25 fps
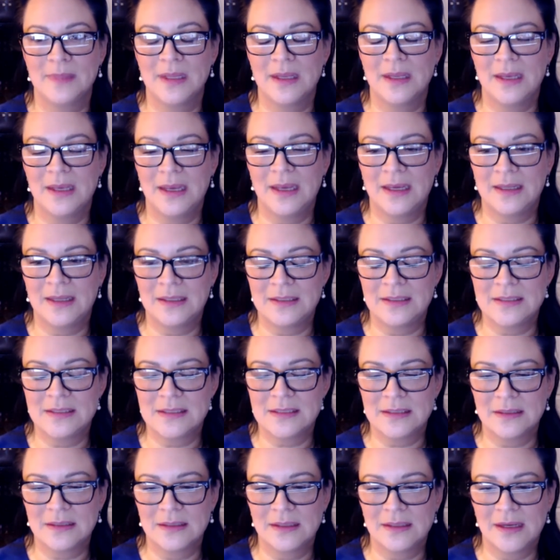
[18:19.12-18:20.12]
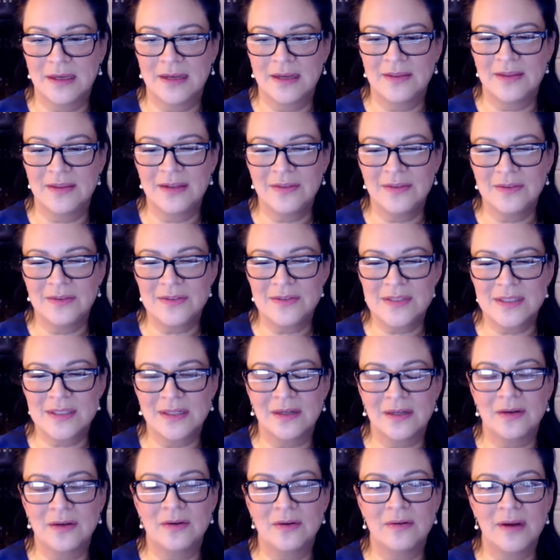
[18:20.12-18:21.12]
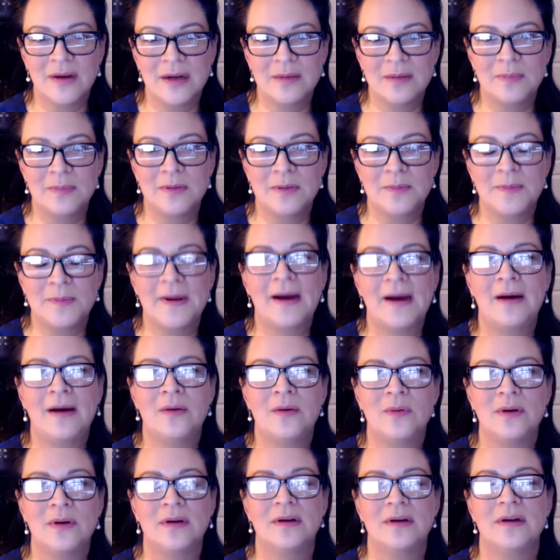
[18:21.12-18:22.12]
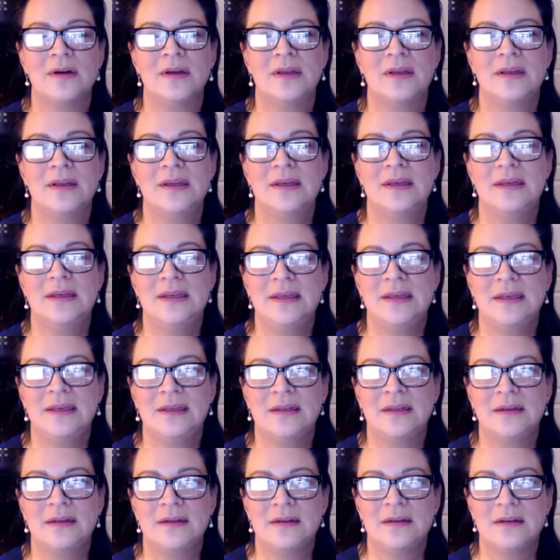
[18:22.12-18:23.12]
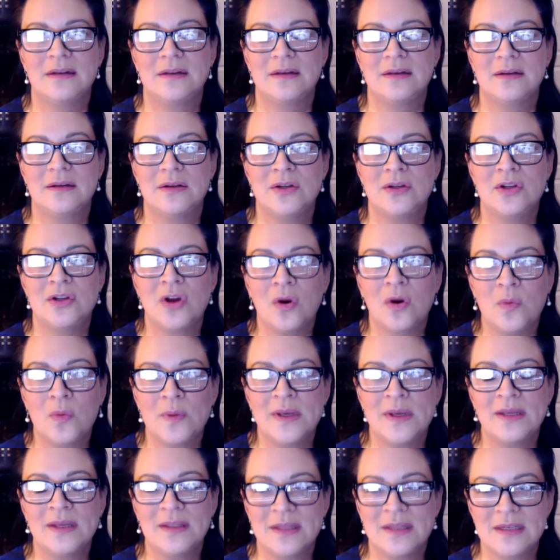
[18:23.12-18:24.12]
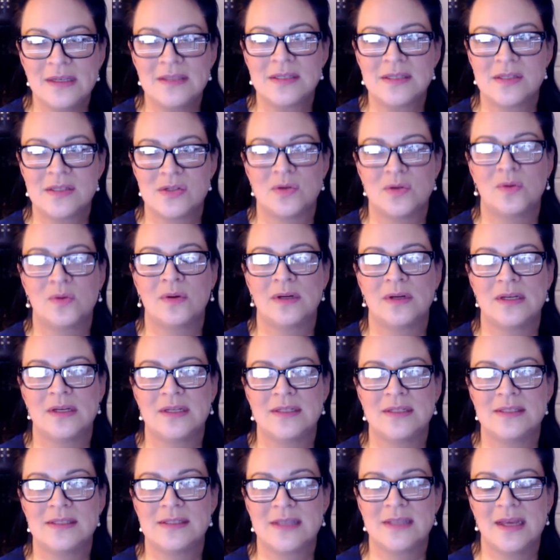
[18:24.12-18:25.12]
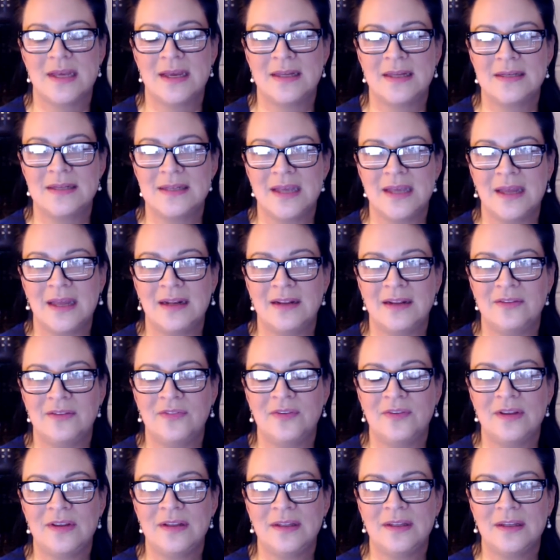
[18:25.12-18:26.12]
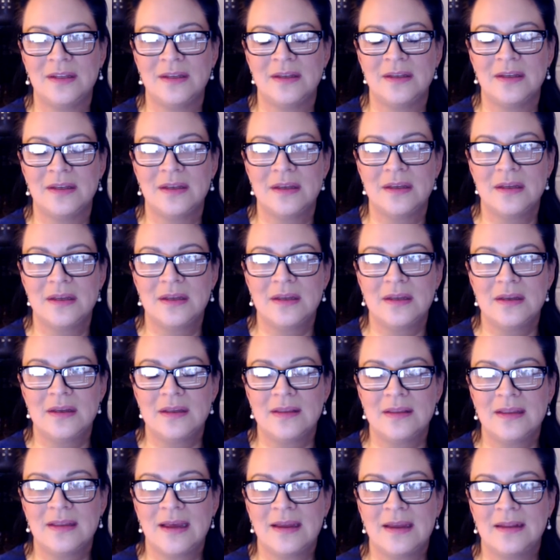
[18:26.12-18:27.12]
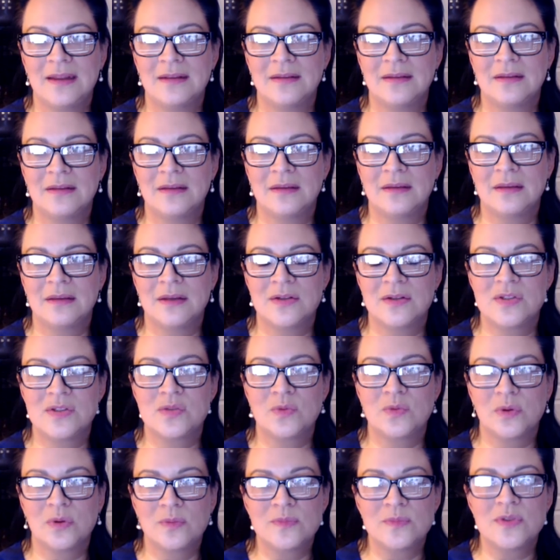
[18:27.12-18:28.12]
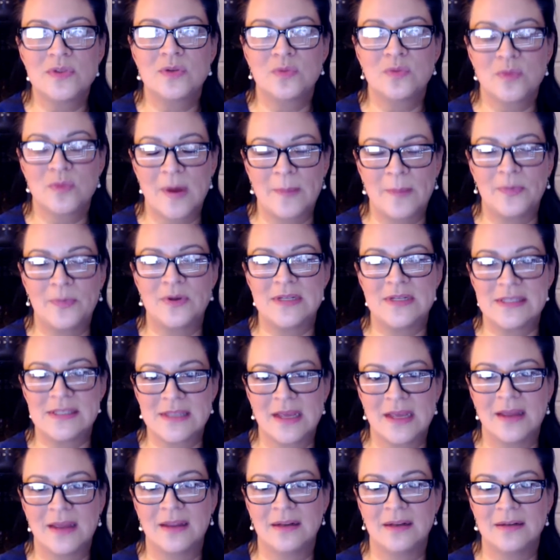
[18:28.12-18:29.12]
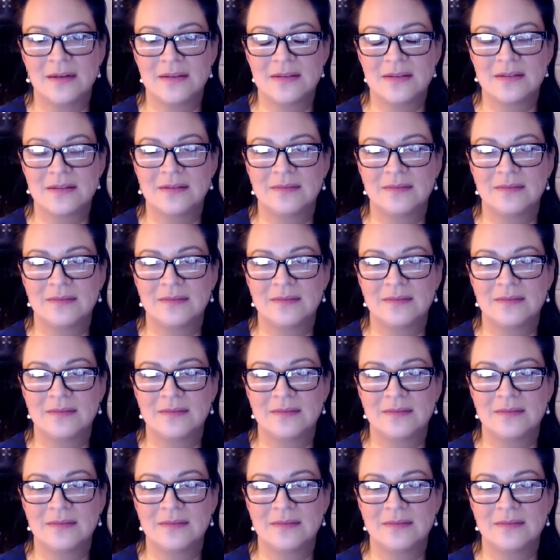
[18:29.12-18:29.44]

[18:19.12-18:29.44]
And I think there's an incredible power in knowing these stories and in feeling that there's room to represent